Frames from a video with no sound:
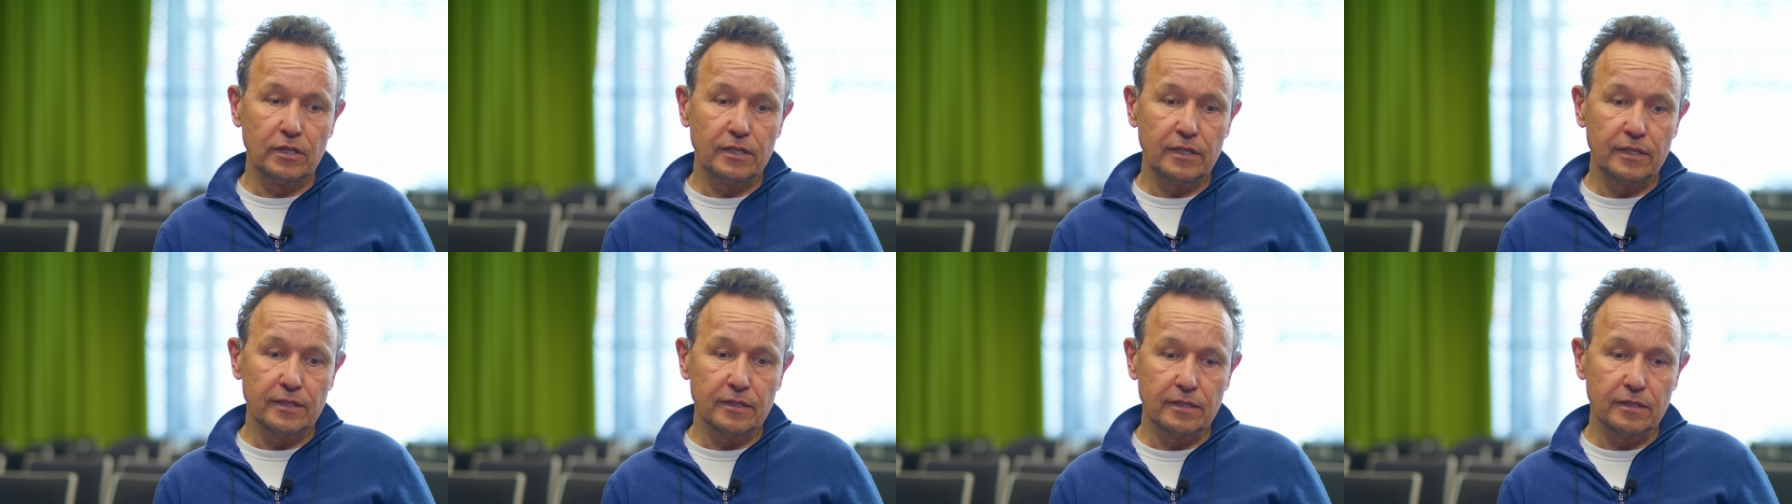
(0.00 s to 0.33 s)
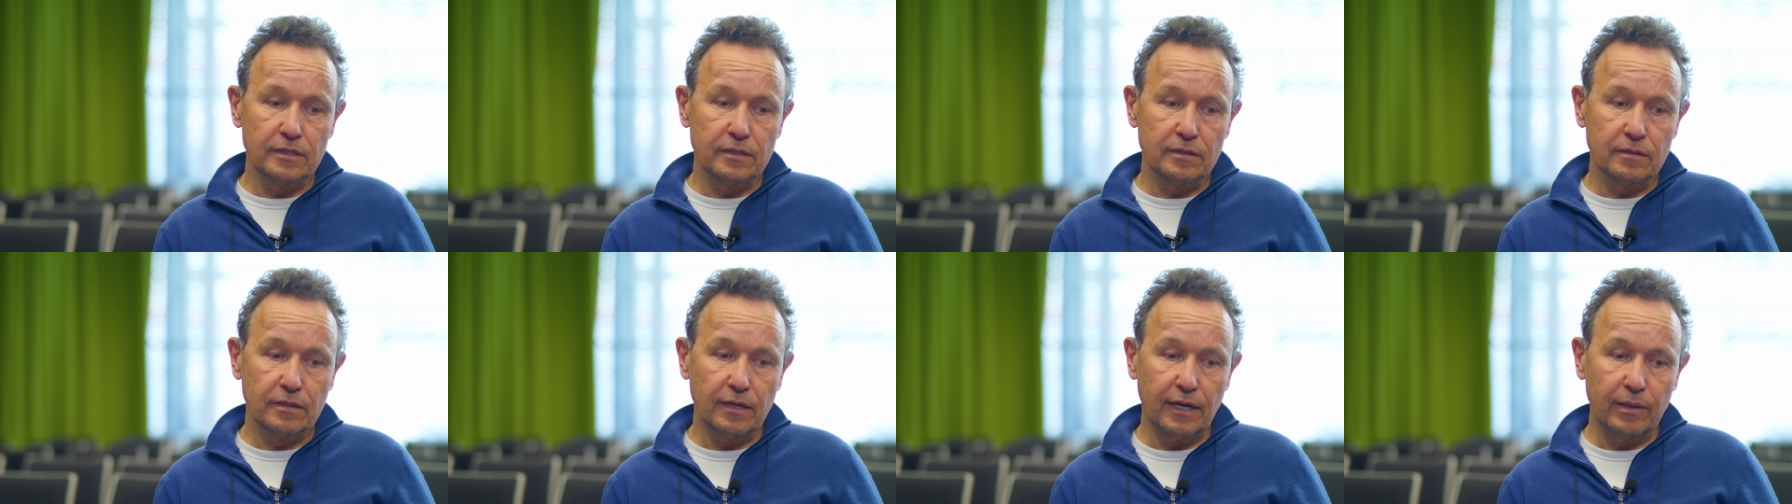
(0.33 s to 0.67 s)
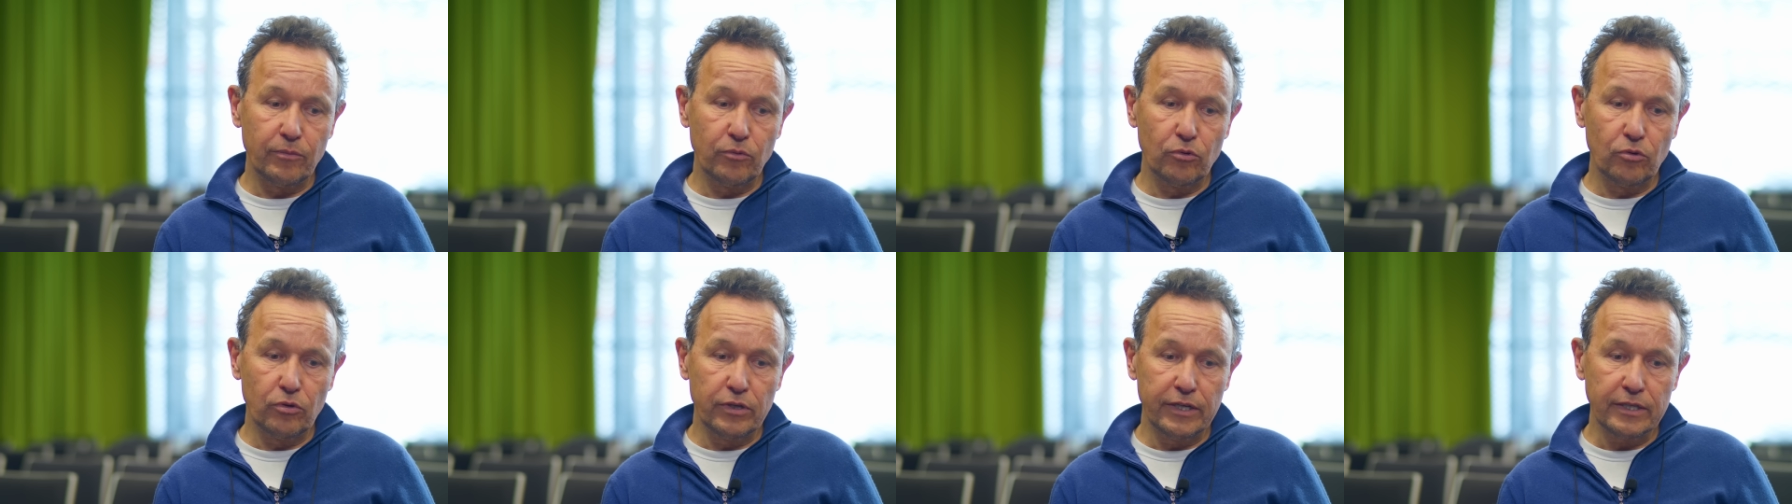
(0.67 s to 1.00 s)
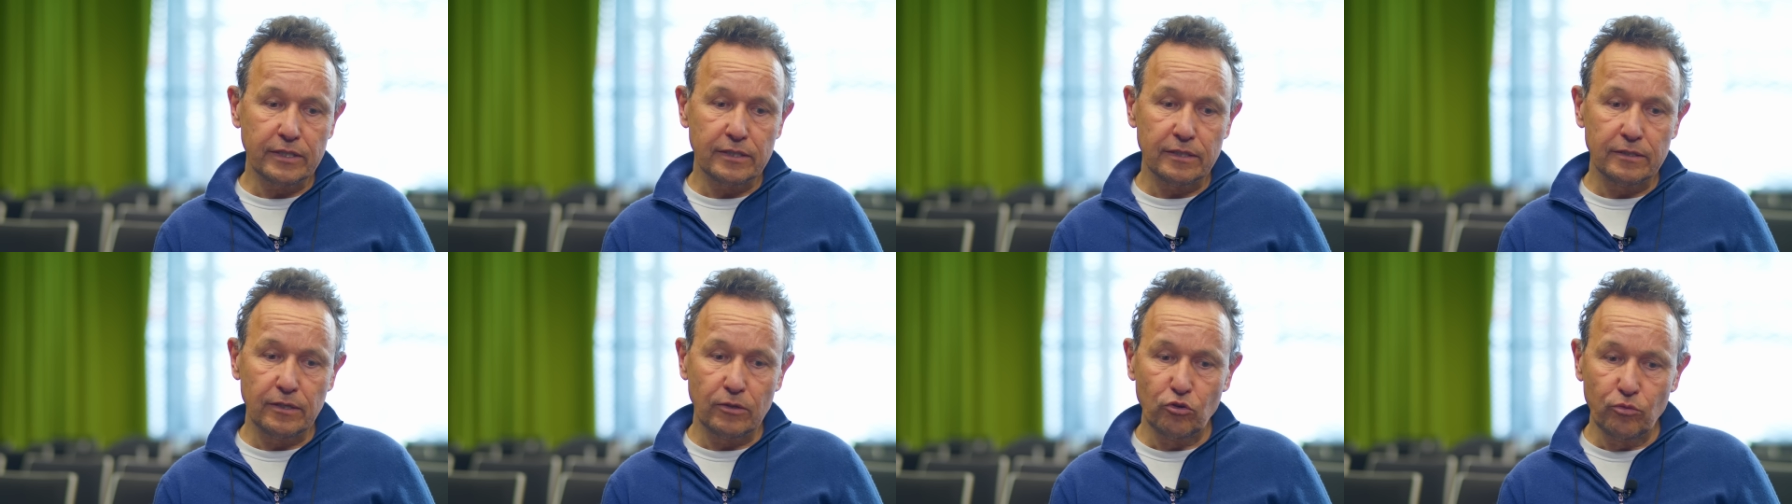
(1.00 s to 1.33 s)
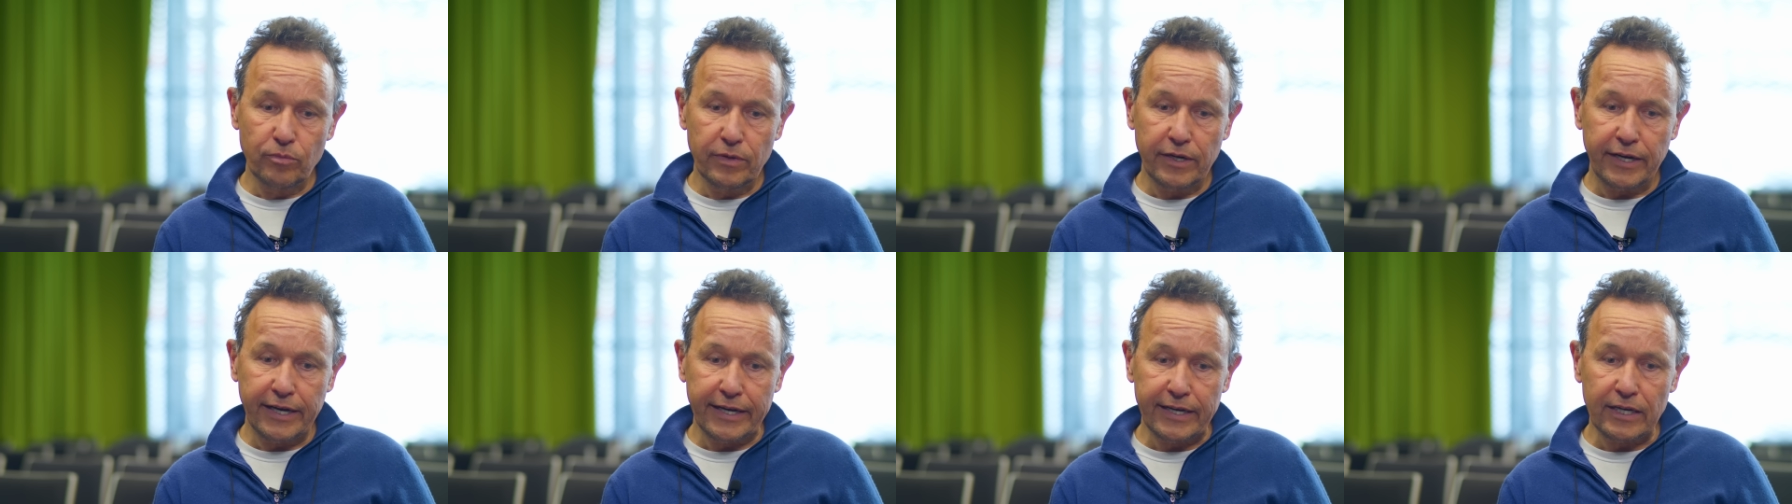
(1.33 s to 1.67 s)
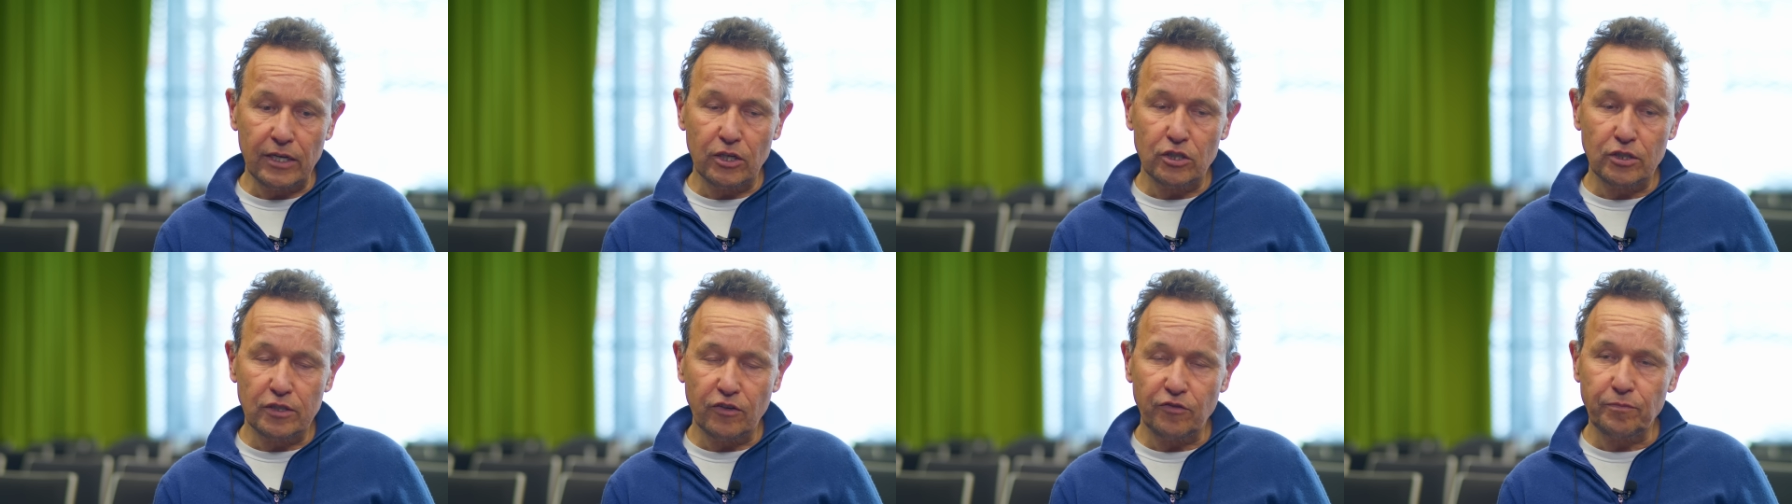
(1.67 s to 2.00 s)
of aggregating with
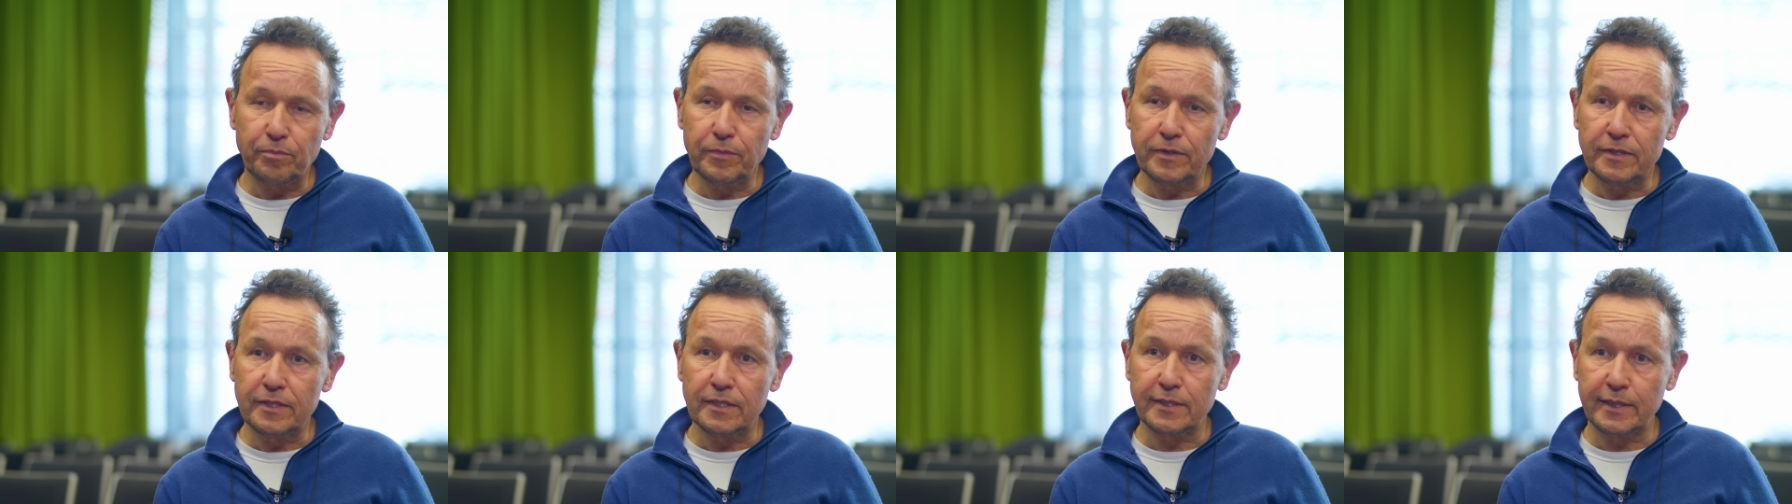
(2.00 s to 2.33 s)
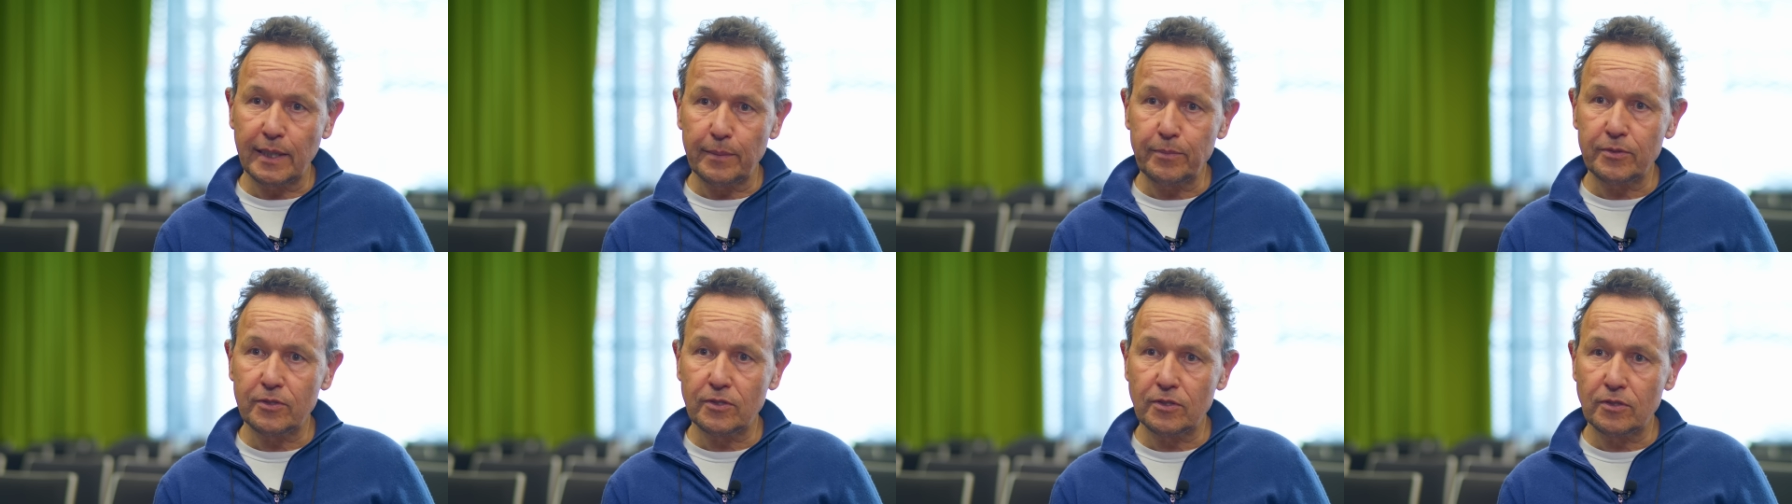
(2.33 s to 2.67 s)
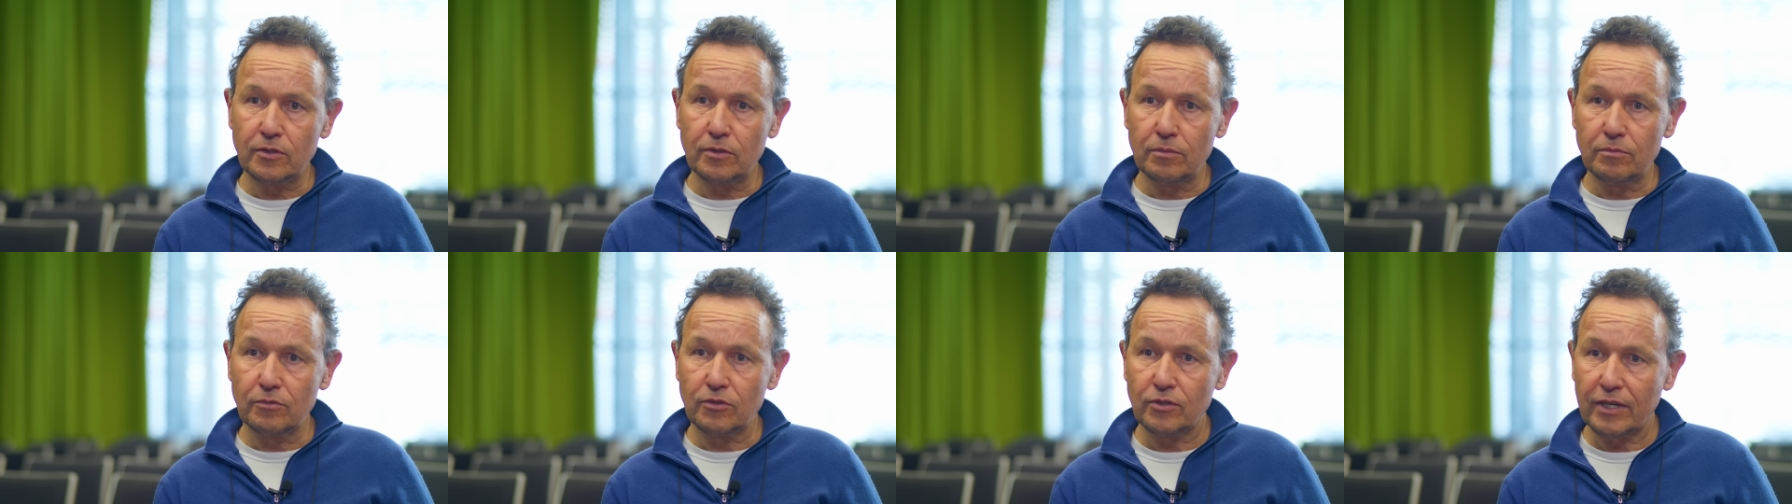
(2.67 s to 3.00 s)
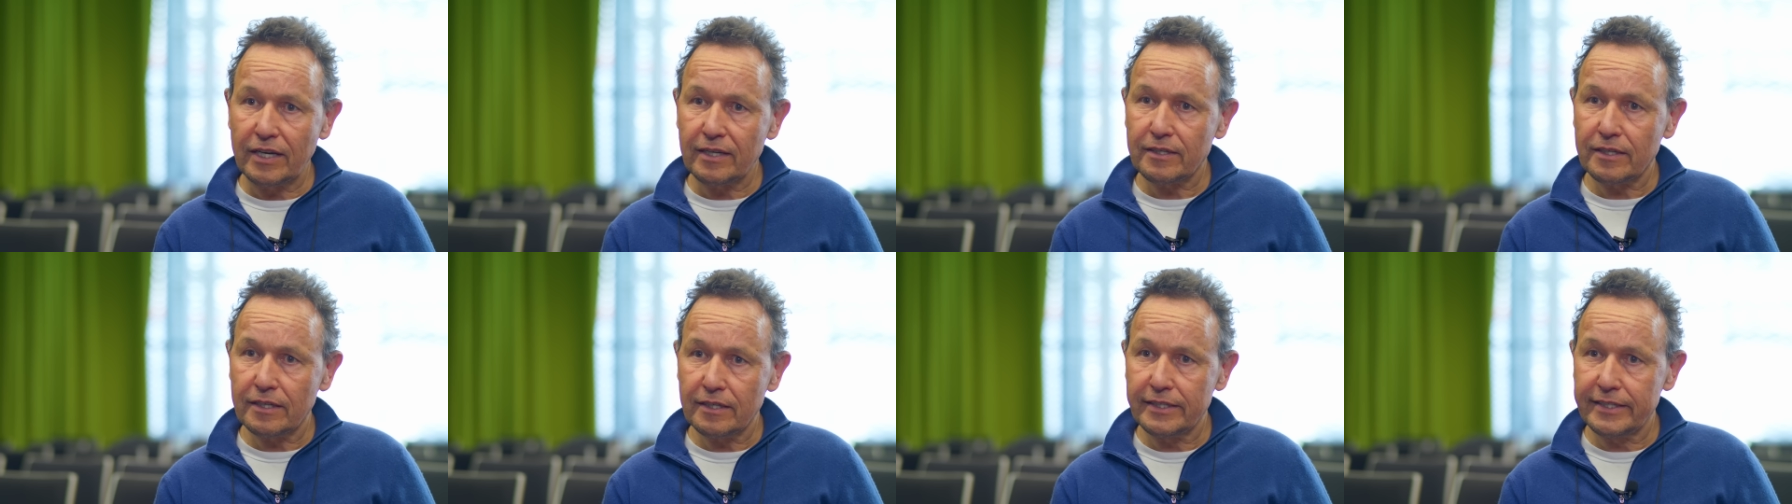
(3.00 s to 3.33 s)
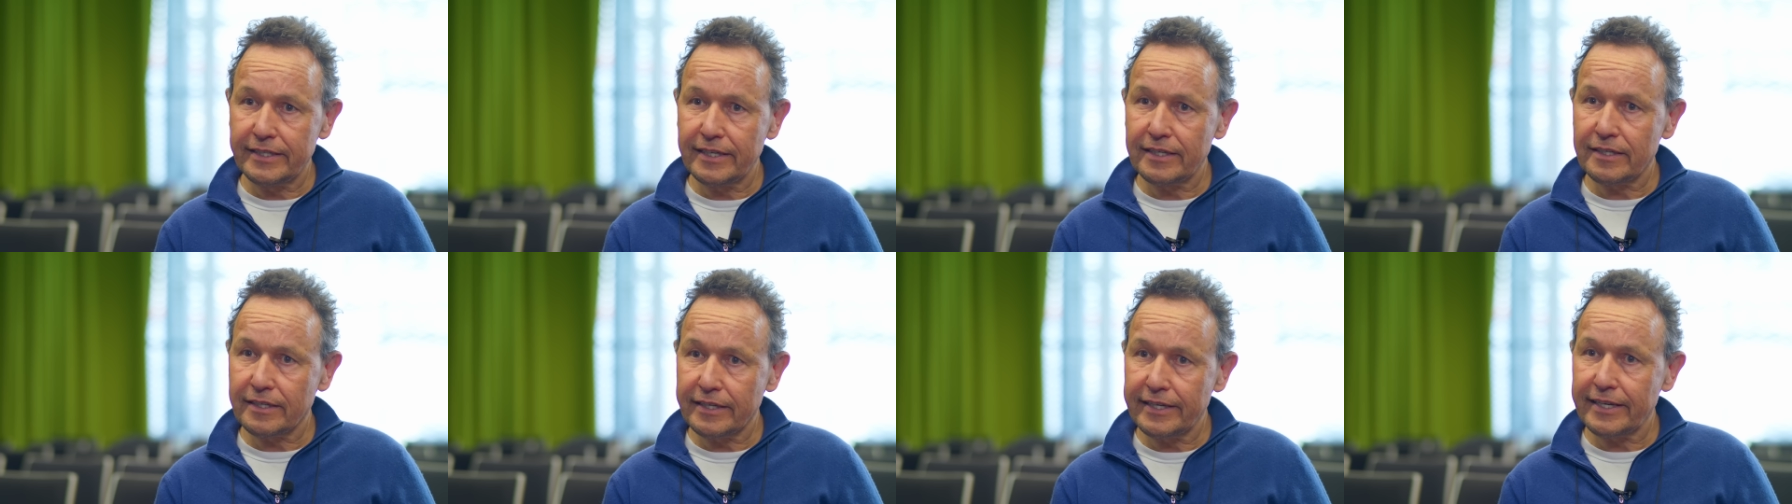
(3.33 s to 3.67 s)
itself, of really sticking together.